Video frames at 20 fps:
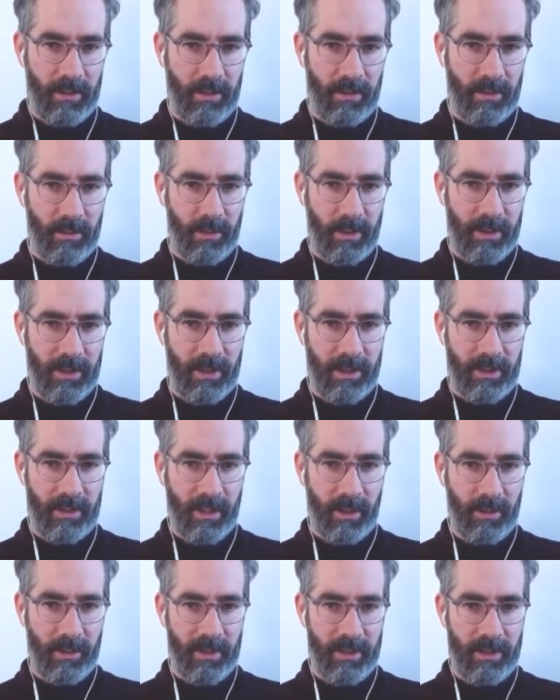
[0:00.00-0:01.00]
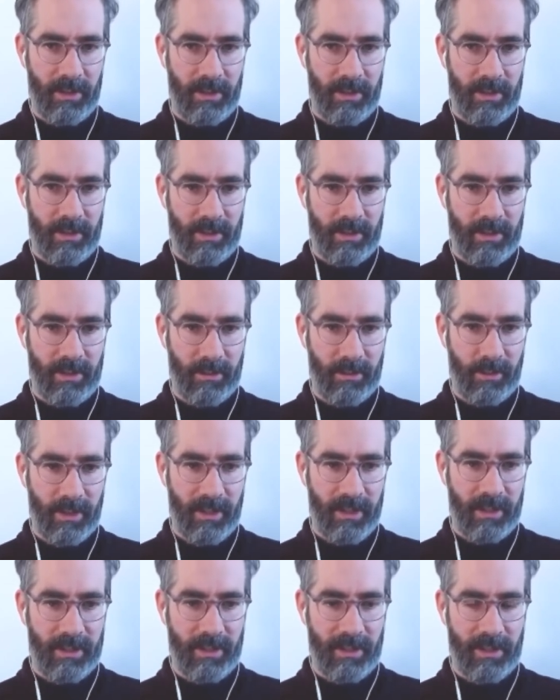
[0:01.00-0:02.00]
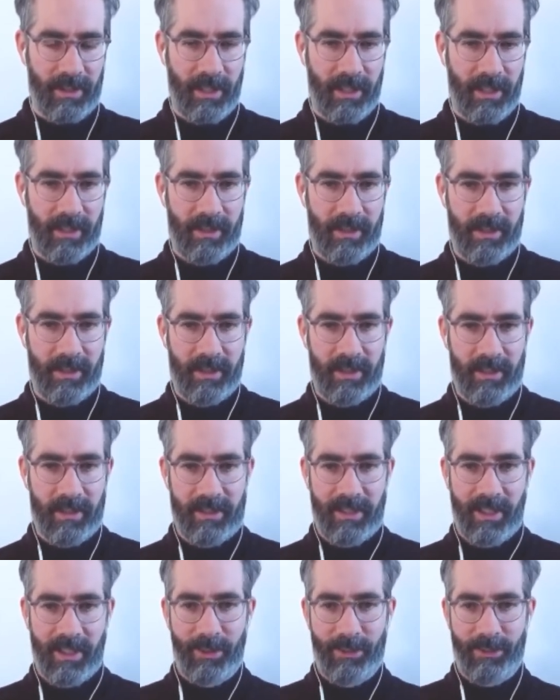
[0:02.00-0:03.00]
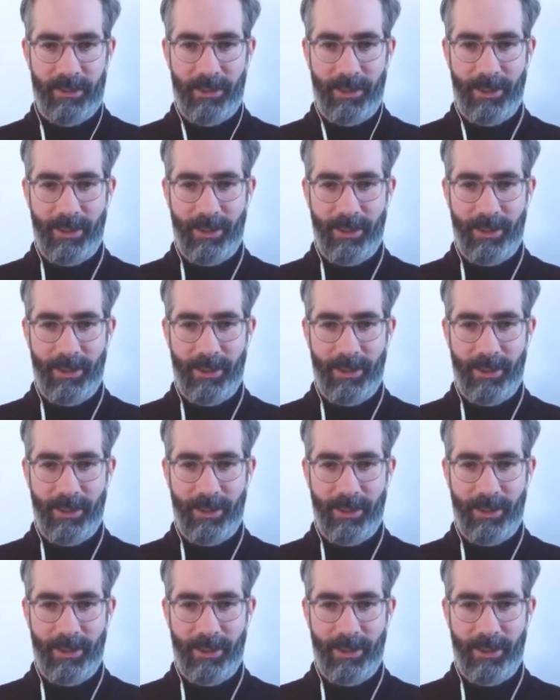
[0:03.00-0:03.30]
what this is like. Is that good for you?